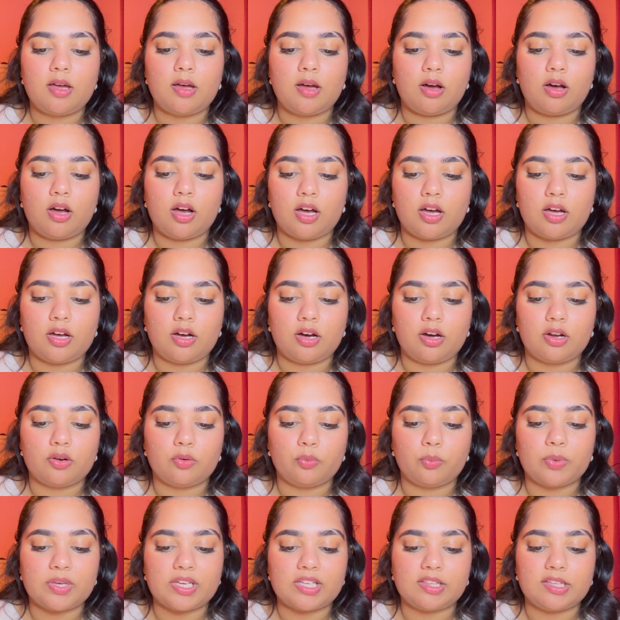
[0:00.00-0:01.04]
on a
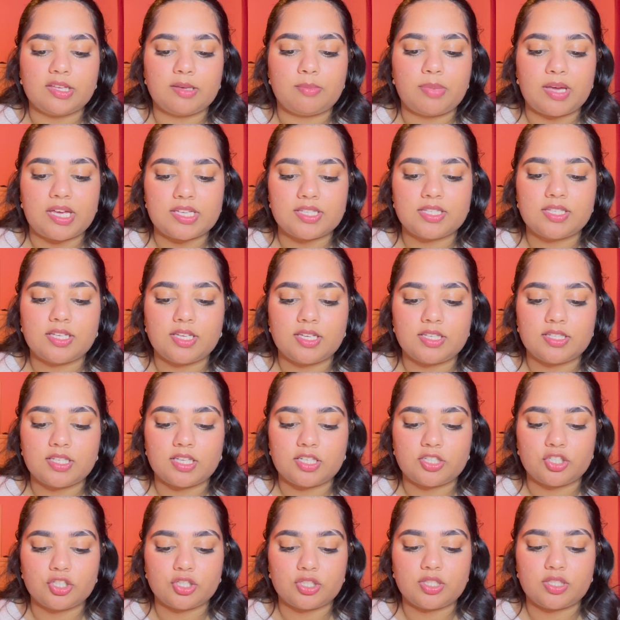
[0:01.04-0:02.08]
weekly basis
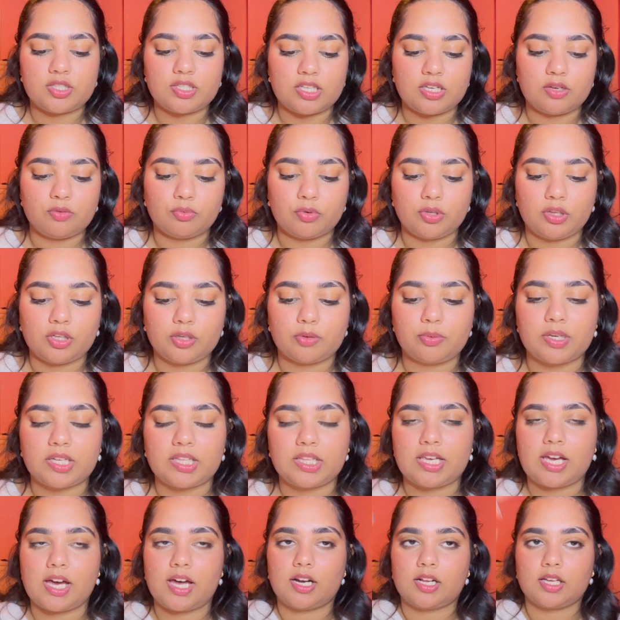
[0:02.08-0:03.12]
and just see really
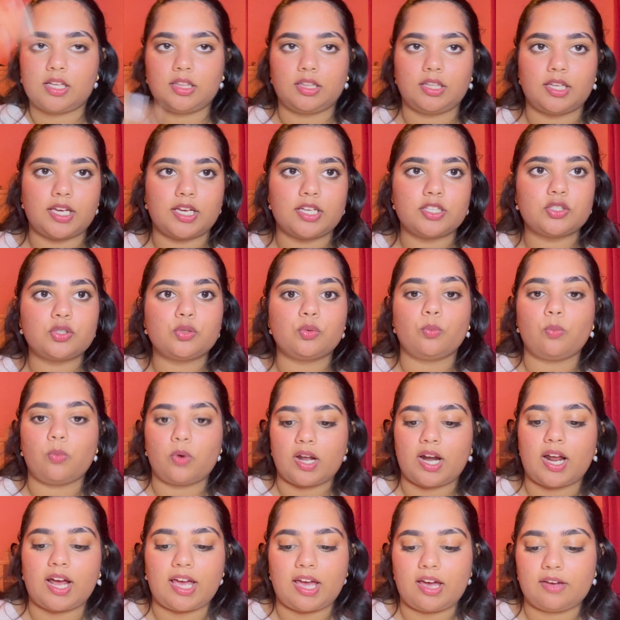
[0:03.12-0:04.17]
quickly at a glance what
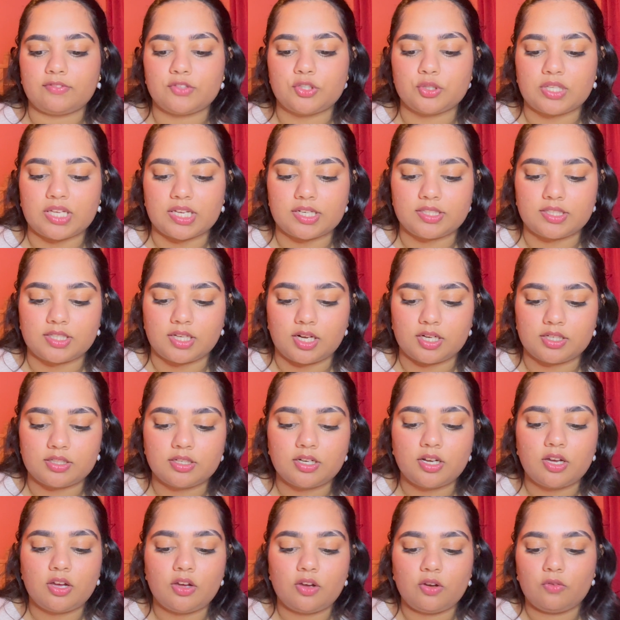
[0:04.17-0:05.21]
I have to get done
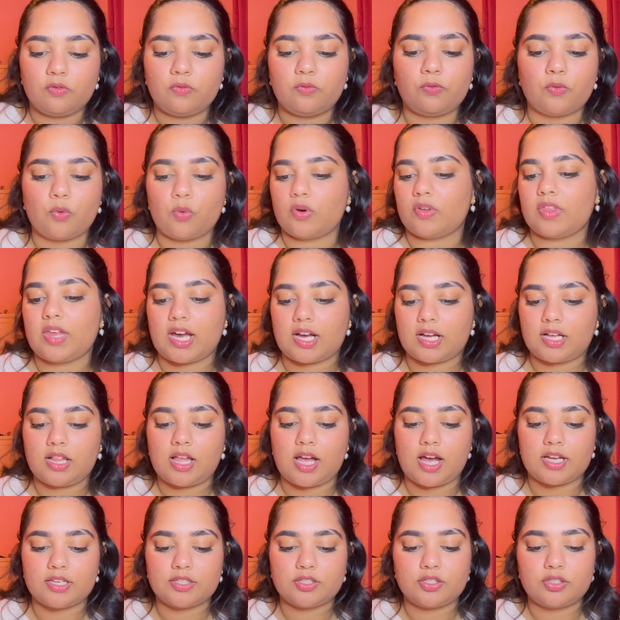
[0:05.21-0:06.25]
for that
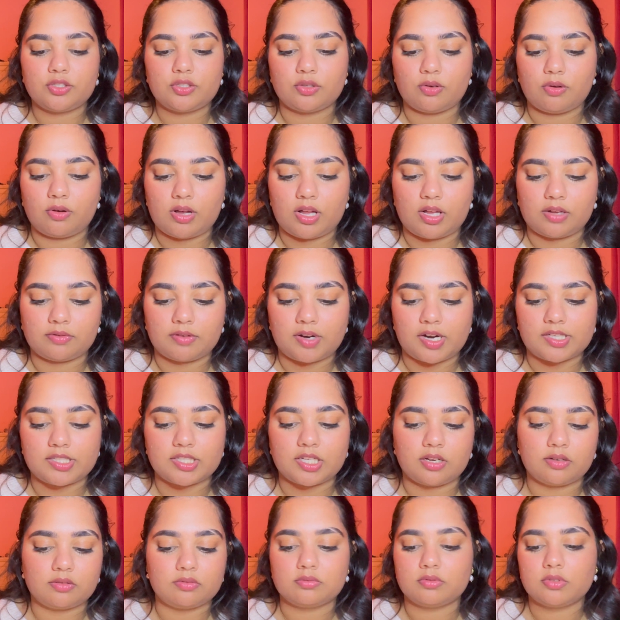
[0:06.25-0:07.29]
class. So I'll write
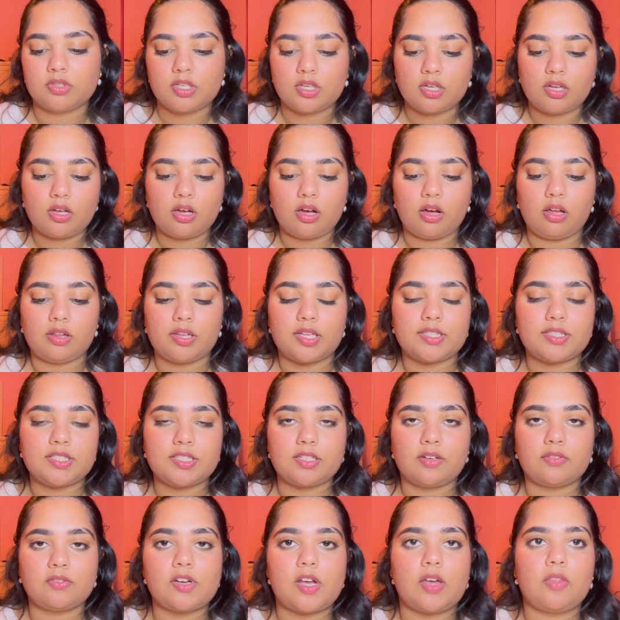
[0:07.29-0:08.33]
down all that
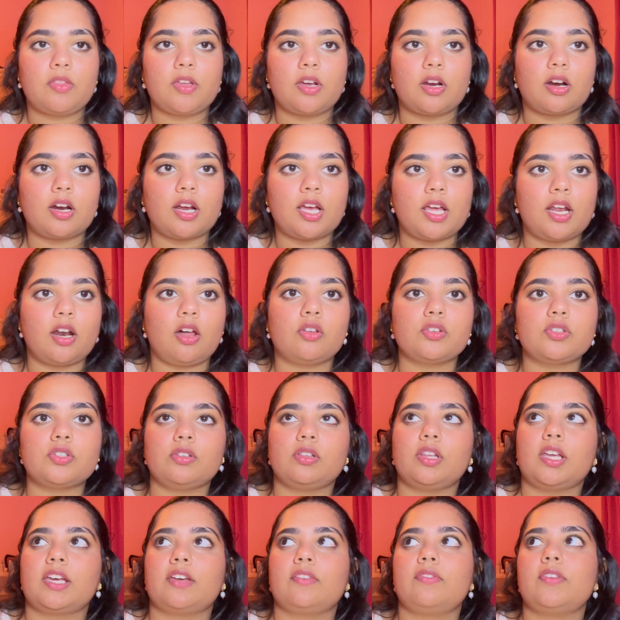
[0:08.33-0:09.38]
stuff down there. And also
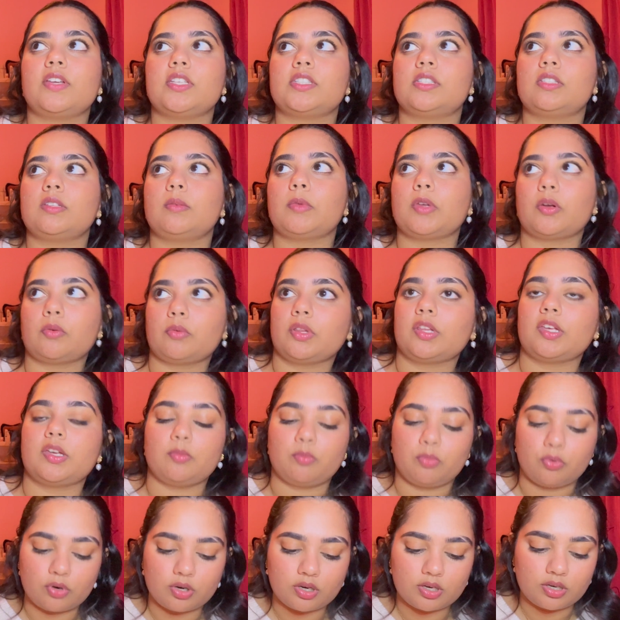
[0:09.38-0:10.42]
like if it's something really
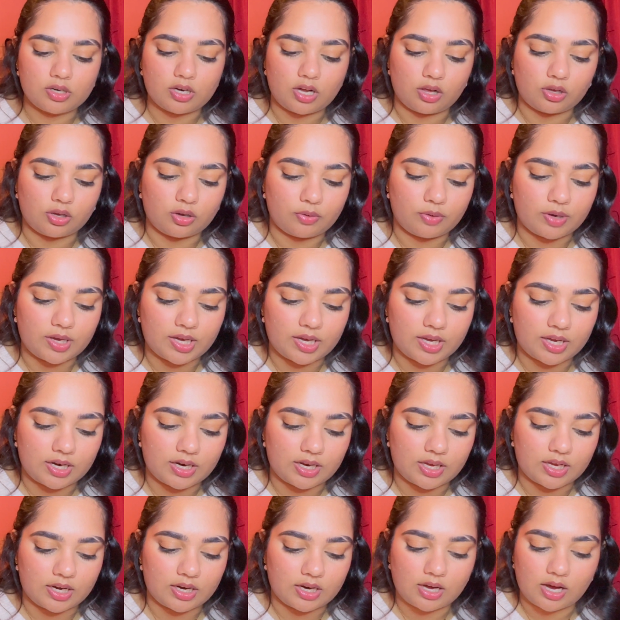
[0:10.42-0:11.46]
important, I'll go ahead
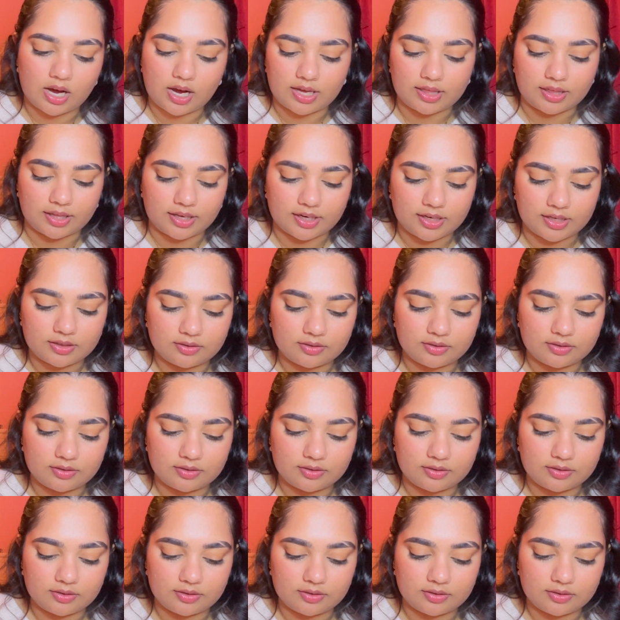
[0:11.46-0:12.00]
and highlight it.